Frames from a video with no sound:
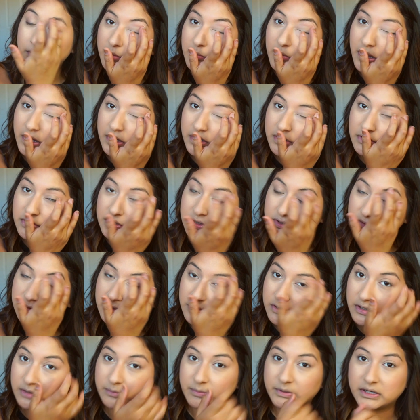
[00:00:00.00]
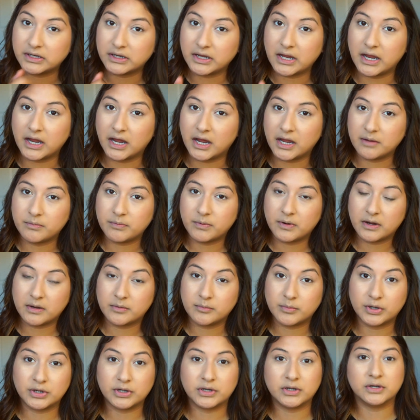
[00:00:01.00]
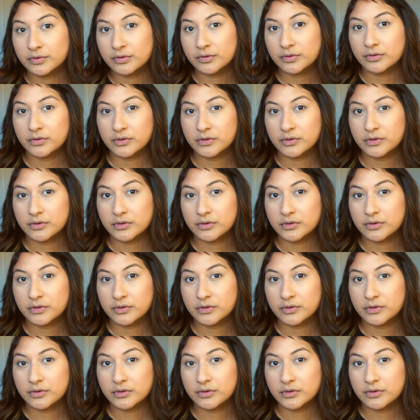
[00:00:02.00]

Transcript: My usual Urban Decay eye primer.